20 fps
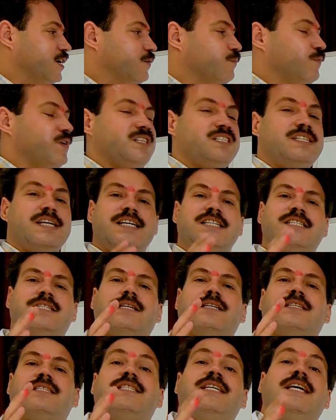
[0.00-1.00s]
with just
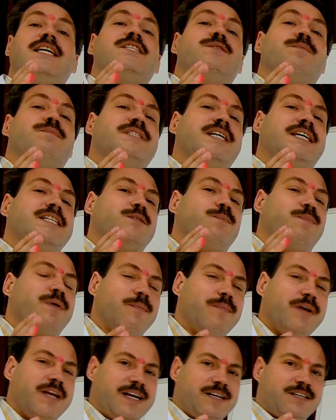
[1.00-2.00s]
6 breaths per
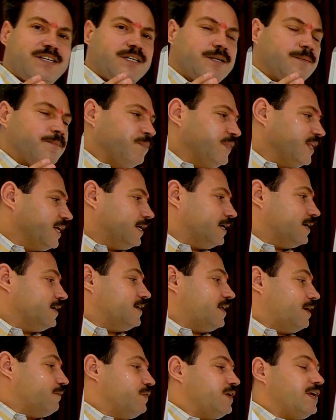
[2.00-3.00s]
minute.
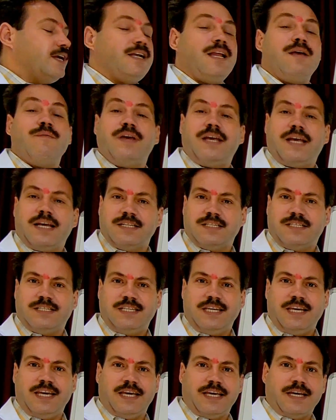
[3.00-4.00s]
Definitely we can
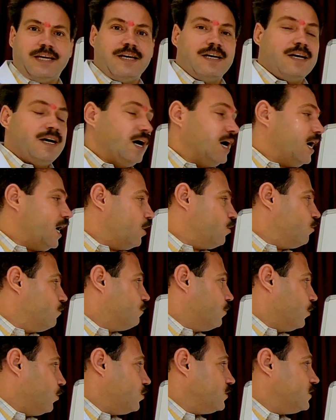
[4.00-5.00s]
see how
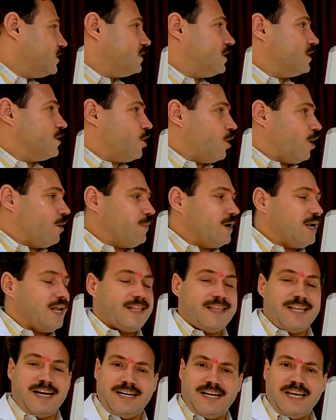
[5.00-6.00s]
both the normal
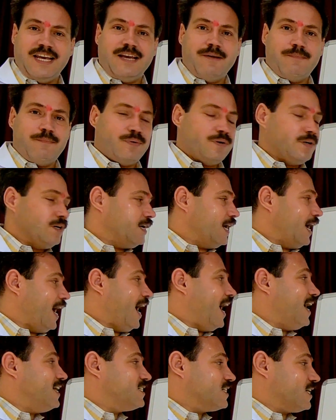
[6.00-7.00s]
and the deep
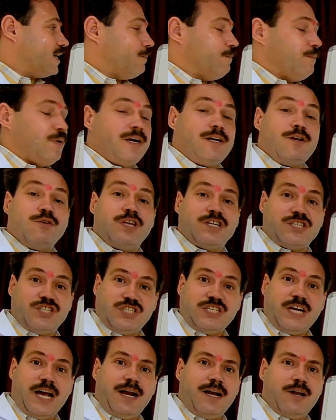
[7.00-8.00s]
as compared to the
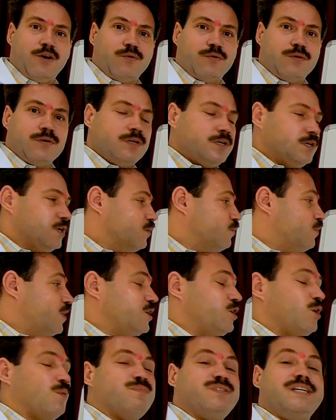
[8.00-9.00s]
shallow, where
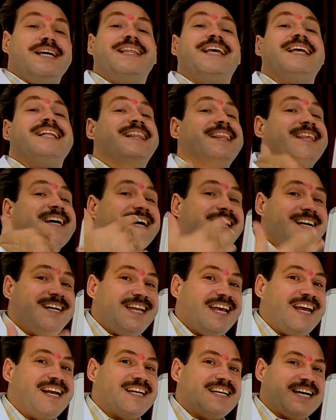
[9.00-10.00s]
you are breathing
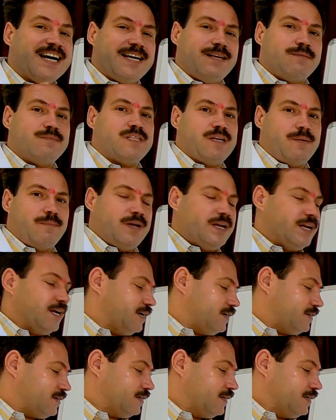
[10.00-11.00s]
30 times a
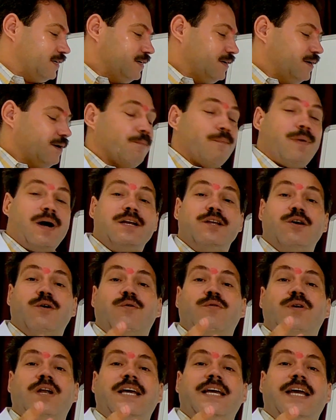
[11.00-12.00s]
minute but you are
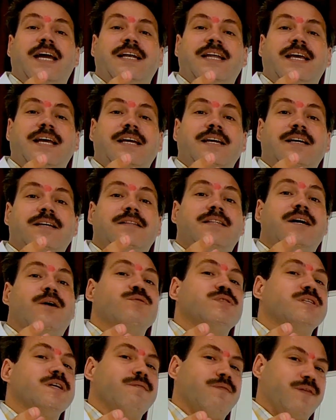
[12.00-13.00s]
only getting
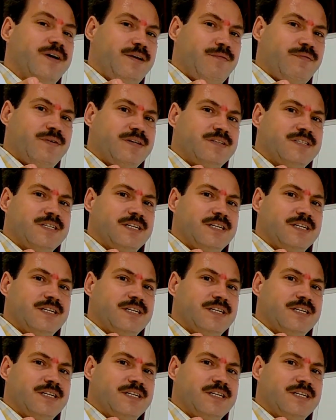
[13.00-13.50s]
1500.